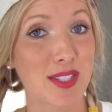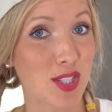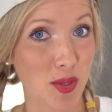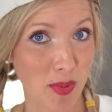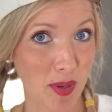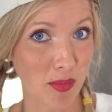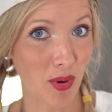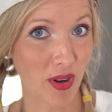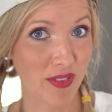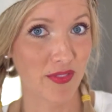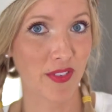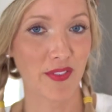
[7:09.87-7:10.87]
super
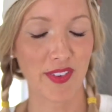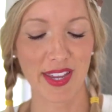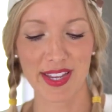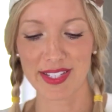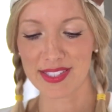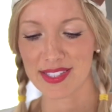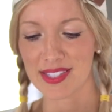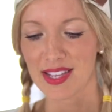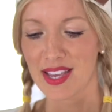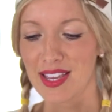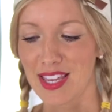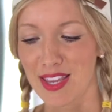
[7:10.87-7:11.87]
important for vegans,
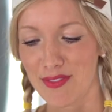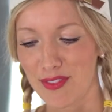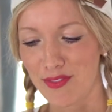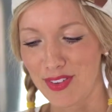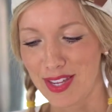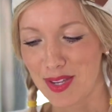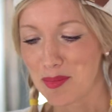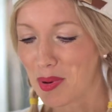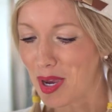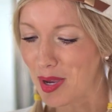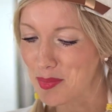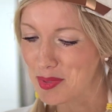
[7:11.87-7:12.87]
even vegan
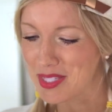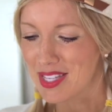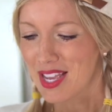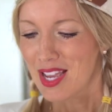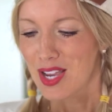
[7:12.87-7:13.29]
pups.